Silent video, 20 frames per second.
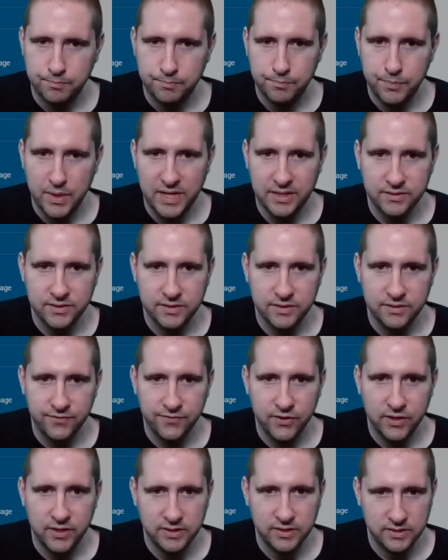bounce the
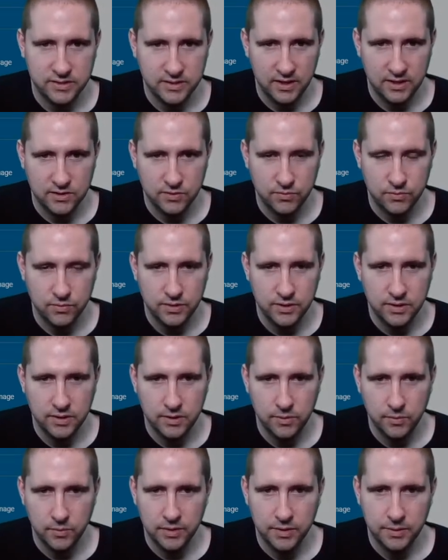font size
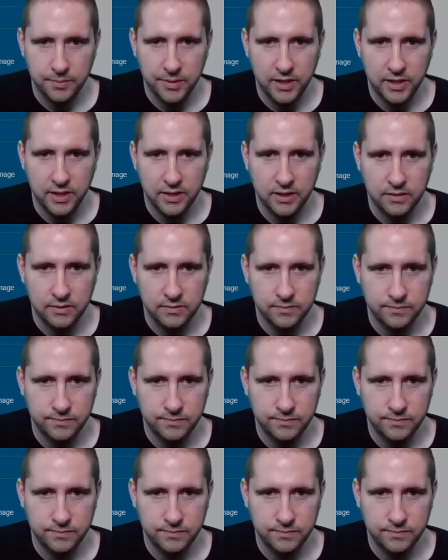really, really big.